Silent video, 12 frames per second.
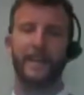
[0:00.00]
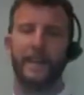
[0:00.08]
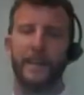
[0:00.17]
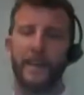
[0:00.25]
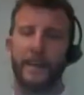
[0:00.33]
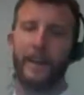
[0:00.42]

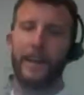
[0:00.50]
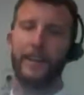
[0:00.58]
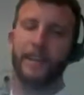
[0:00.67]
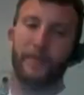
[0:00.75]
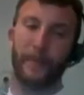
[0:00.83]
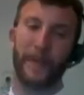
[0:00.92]

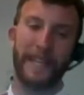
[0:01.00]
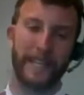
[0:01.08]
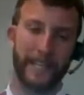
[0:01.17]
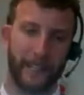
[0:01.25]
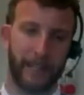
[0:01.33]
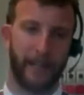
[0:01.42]
the
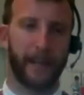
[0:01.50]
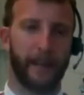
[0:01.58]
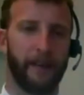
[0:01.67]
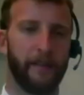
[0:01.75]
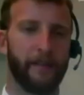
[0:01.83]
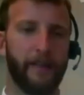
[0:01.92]
speed.
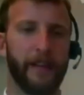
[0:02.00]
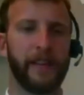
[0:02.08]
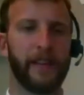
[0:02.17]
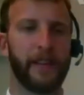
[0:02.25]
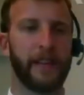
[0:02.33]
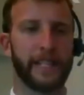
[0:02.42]

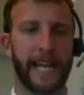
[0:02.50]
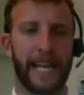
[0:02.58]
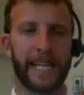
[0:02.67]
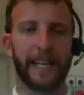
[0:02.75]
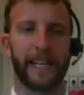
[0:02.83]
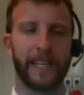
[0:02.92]
V in
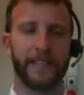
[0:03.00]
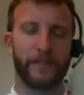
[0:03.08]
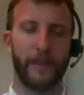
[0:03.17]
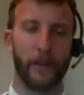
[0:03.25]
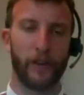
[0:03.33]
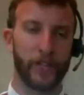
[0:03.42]
Italian
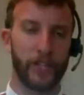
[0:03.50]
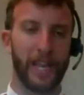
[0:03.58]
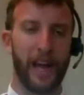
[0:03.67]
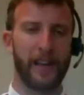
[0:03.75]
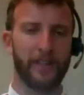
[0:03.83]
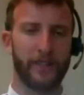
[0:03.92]
is
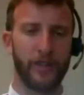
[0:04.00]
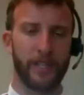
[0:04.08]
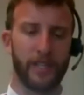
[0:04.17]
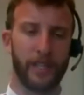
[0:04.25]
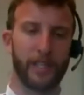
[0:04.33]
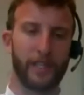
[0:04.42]
velocità, so
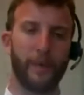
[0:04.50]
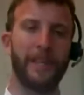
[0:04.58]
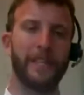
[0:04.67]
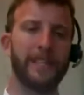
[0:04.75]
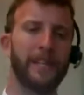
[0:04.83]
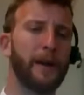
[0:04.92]
it's the
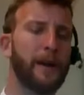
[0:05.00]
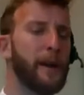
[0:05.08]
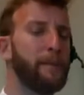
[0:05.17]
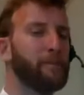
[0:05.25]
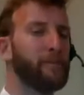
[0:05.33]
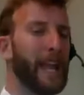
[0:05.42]
speed.
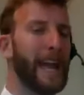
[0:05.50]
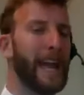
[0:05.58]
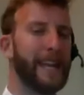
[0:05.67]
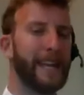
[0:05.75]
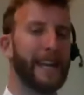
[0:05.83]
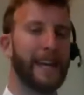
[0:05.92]

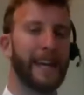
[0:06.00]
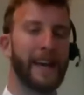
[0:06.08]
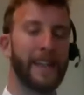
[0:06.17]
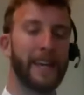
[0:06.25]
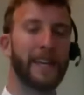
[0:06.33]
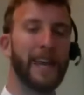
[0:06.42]
And
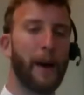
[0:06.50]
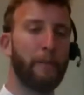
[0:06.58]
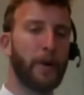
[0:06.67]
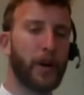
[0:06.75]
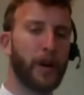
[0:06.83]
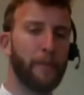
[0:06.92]
that
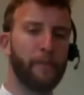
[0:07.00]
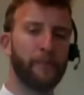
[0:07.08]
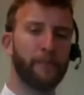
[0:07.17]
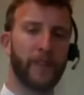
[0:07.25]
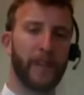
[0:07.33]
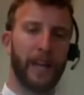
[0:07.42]
number
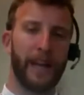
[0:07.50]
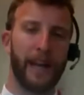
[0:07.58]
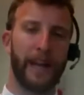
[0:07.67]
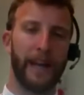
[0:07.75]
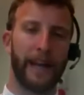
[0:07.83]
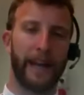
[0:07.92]

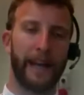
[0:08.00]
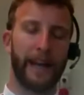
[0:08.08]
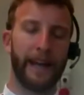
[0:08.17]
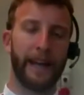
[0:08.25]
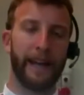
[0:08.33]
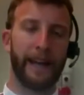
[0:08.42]

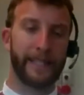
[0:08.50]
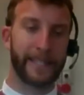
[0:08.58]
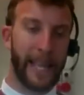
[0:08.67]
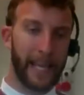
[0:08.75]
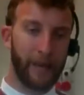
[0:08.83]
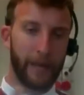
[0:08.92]

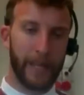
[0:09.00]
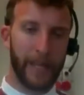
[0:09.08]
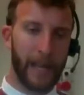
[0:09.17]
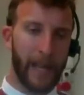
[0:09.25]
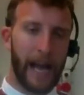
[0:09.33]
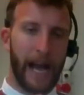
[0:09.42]
is telling
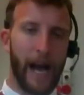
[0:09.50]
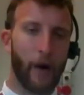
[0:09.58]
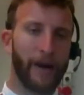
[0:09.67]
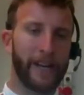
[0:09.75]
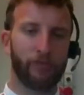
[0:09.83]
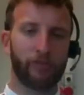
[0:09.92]
me
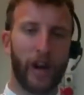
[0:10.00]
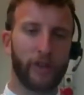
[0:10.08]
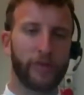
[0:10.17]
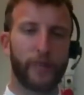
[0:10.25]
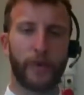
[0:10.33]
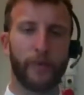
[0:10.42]
how many
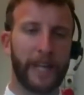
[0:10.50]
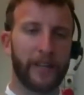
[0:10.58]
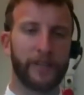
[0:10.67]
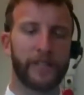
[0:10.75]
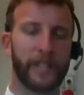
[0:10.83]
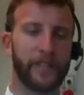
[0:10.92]
rounds per
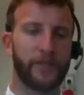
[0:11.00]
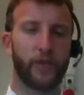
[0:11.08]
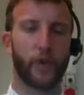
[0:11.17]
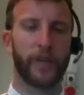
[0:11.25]
minute is